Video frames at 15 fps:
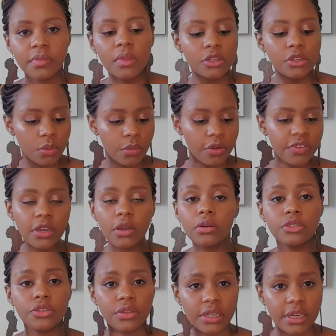So moving on
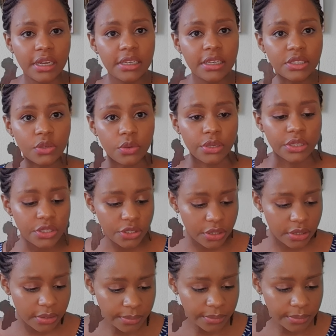to the next question.